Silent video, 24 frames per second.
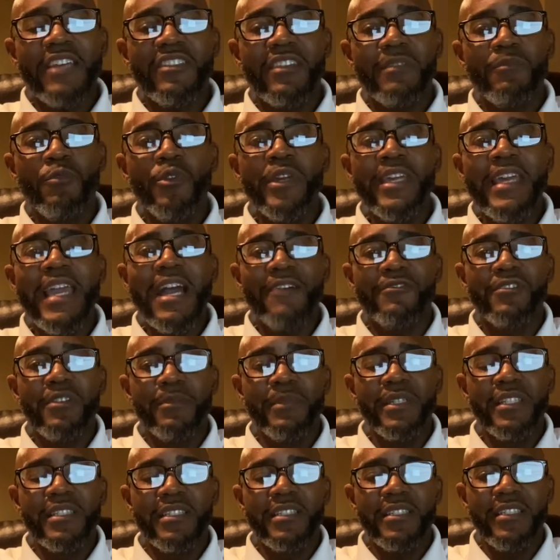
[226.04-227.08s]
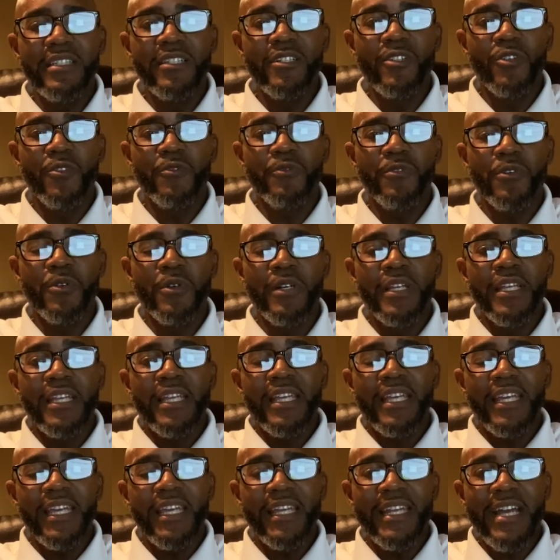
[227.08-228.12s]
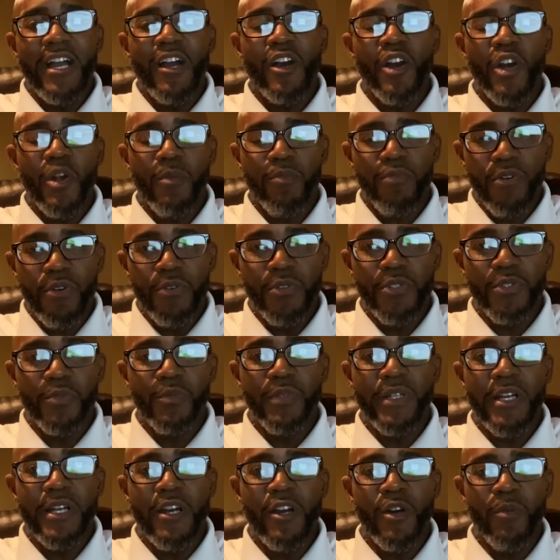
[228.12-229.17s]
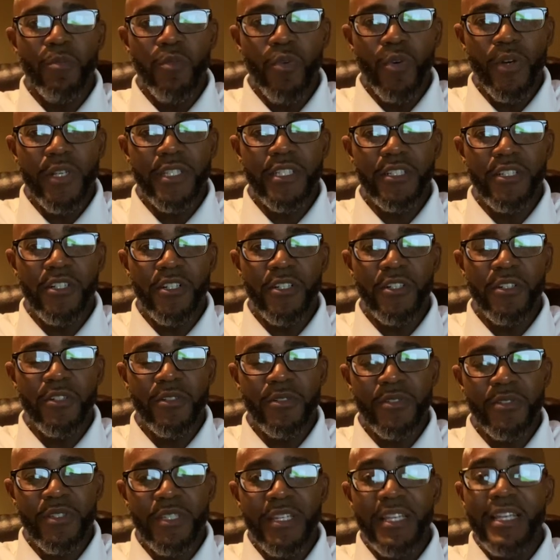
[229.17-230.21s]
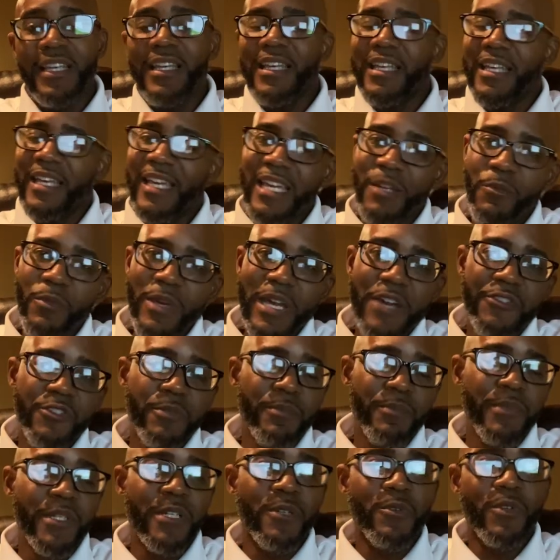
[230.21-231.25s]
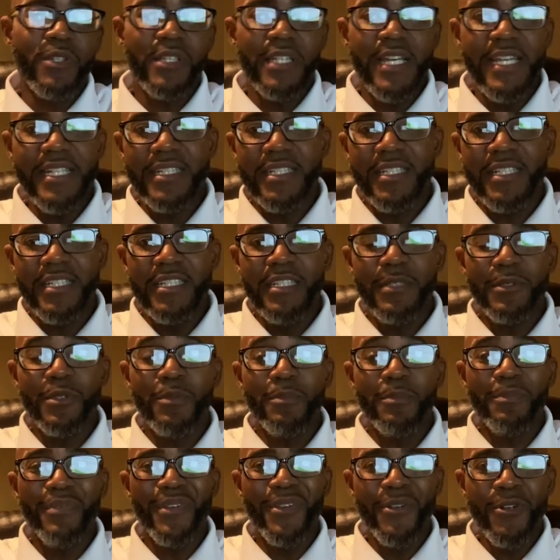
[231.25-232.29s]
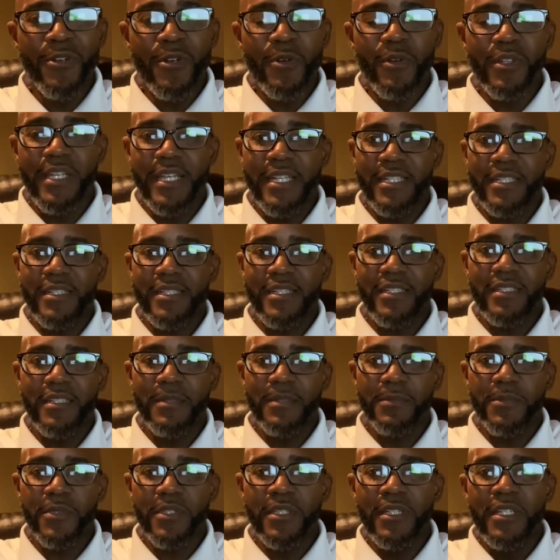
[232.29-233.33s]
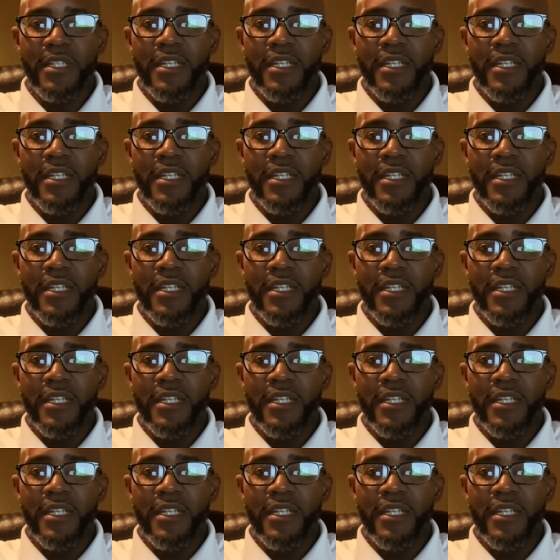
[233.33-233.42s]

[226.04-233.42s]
we have to be skillful in our approach with our boys and girls, and we have to build relationships, pure relationships.